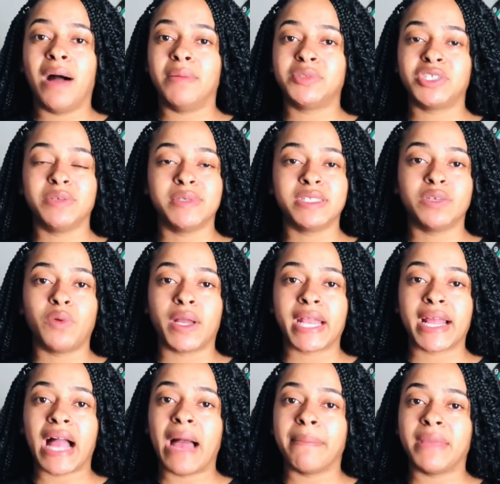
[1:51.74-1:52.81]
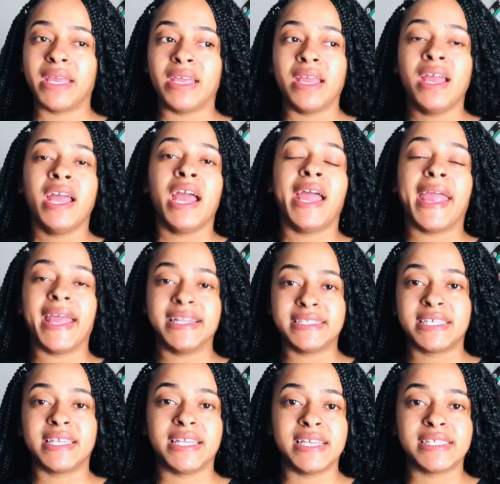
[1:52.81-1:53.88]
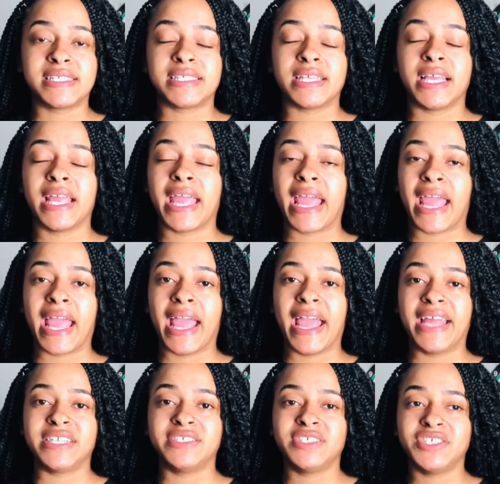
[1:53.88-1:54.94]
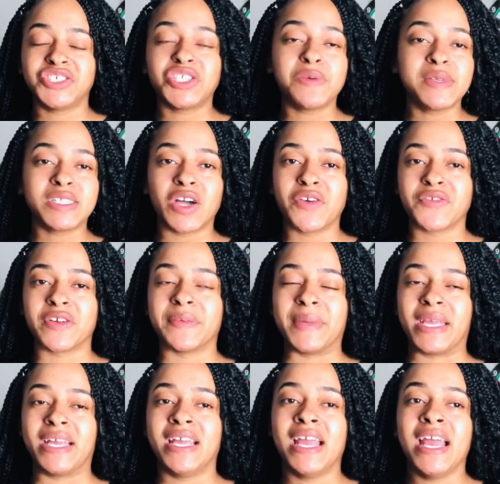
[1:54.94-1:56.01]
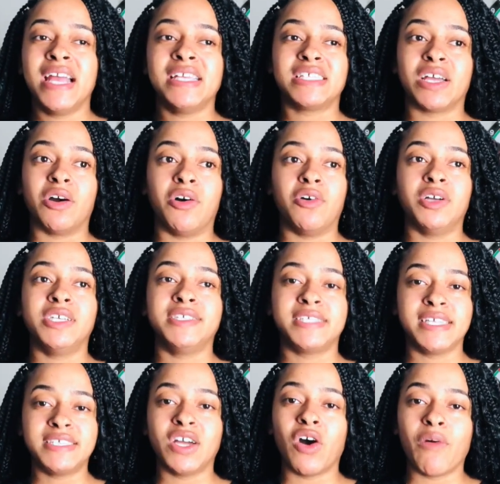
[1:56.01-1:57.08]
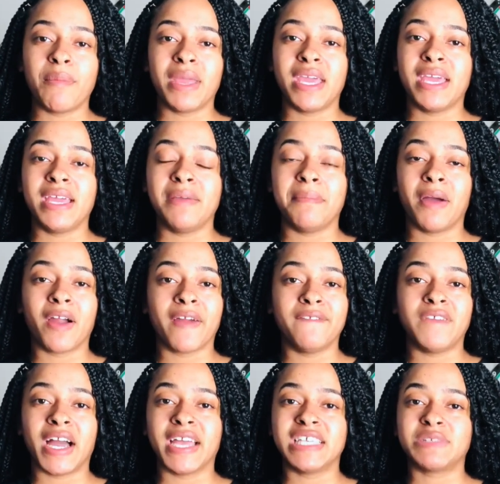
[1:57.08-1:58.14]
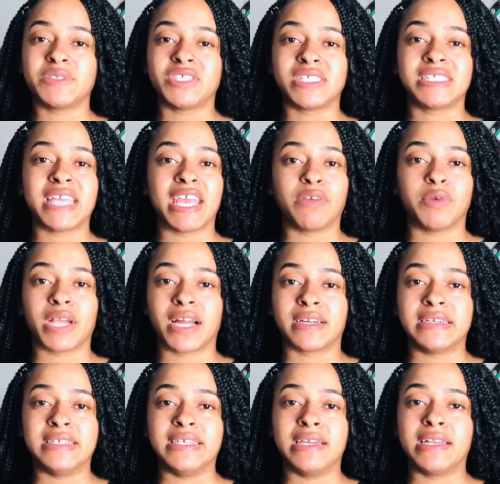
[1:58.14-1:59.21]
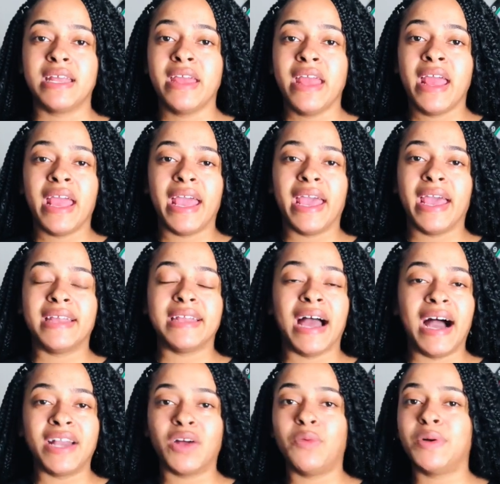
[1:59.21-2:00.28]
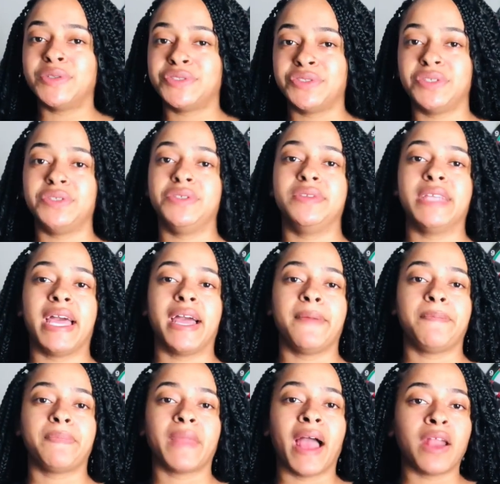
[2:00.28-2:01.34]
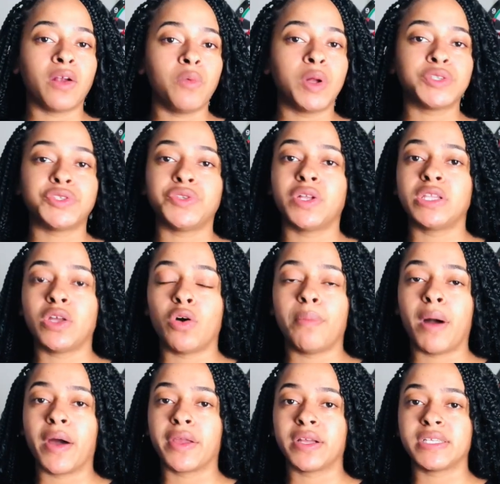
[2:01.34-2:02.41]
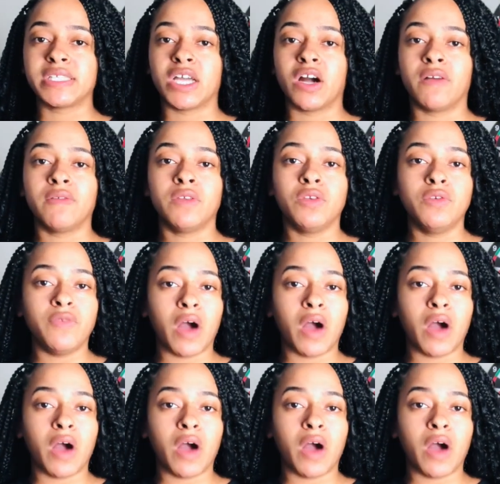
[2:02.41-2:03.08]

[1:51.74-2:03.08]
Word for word: She was the one that got me into this, and she was over me. So she told me her advice was just take what I could, and I don't want you to do that. I don't want you to lowball yourself. You've